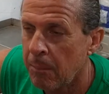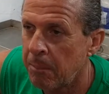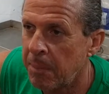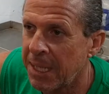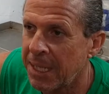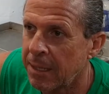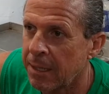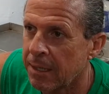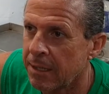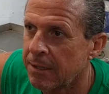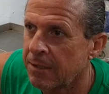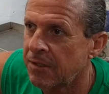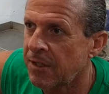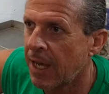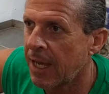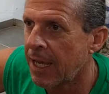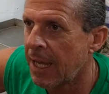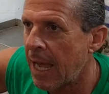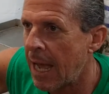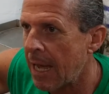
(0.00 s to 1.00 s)
because
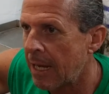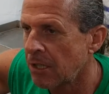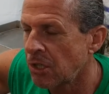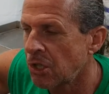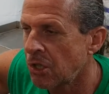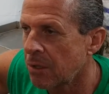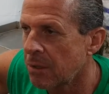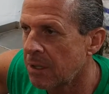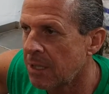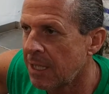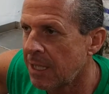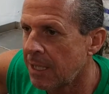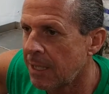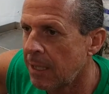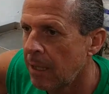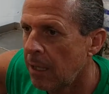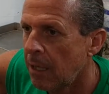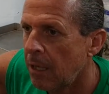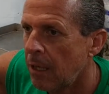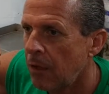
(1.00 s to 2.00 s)
I
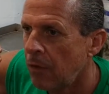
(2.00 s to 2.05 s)
actually